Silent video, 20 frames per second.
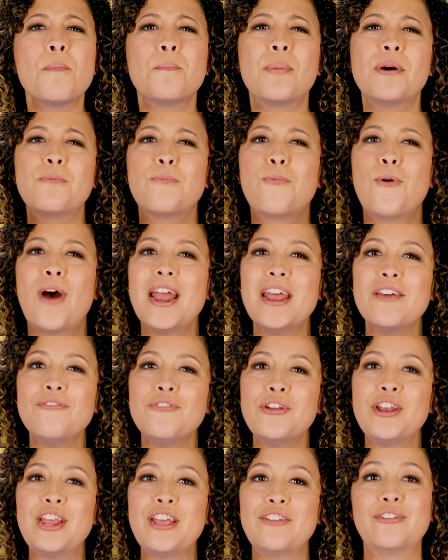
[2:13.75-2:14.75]
But what if
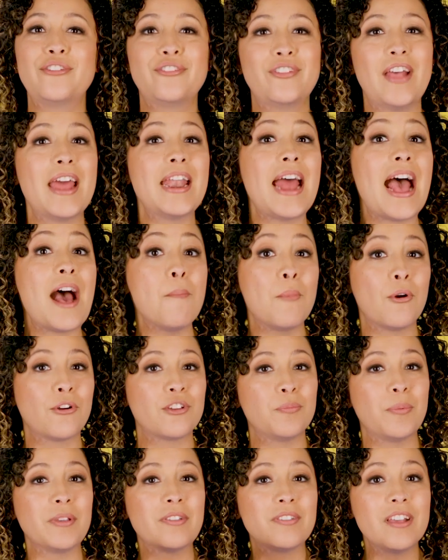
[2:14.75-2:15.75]
you need to send a more
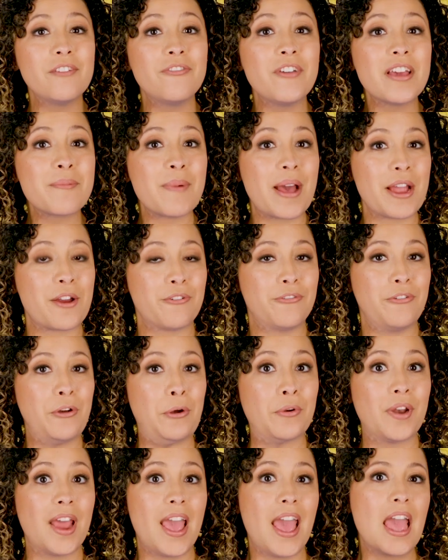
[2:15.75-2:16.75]
specific
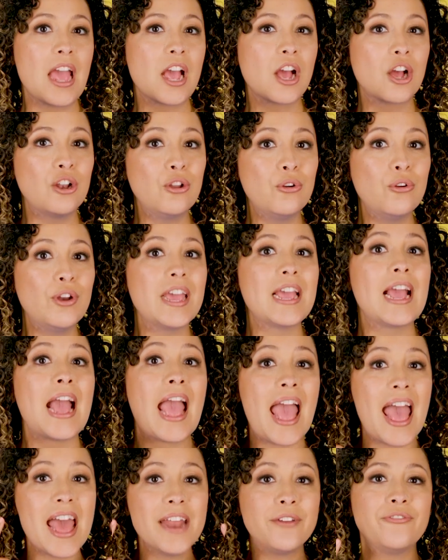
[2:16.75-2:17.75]
microphone, including
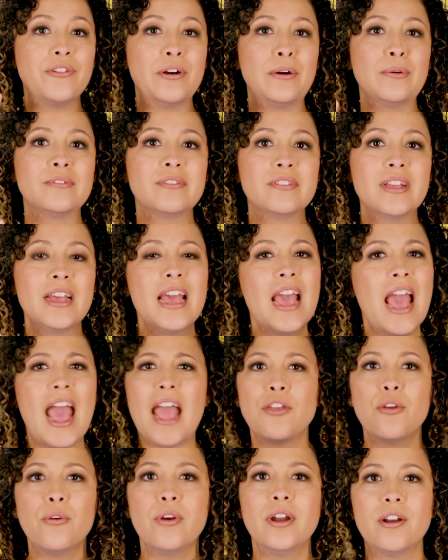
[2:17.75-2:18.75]
headphones, and
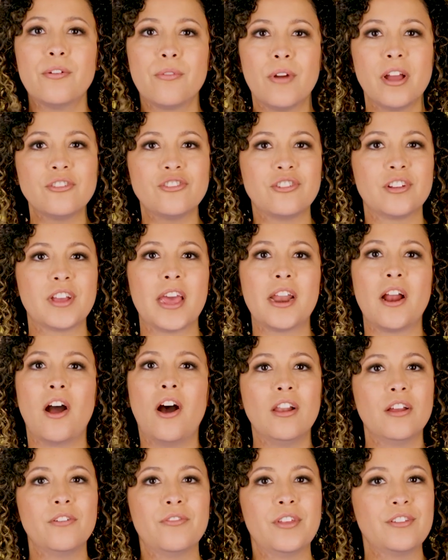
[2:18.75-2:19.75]
you're in a rush to get all
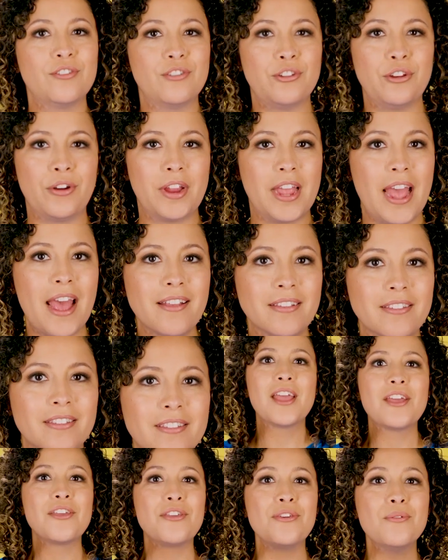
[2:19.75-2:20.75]
of this to your guests?
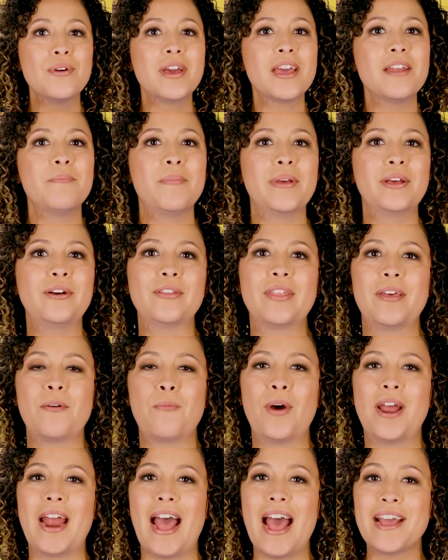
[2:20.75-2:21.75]
You can build
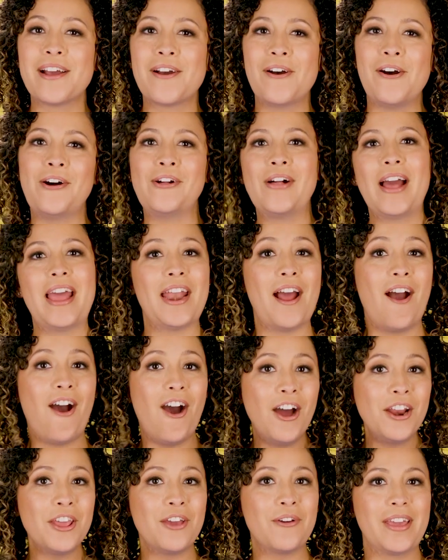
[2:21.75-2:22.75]
what I call an
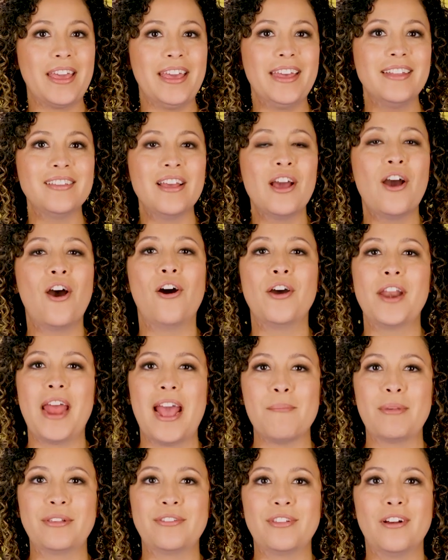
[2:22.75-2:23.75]
audio kit on
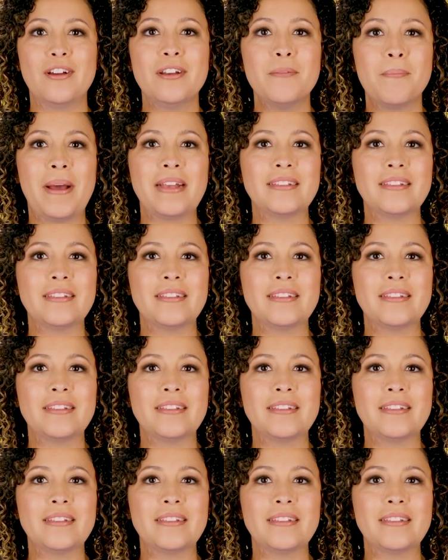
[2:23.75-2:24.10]
Amazon by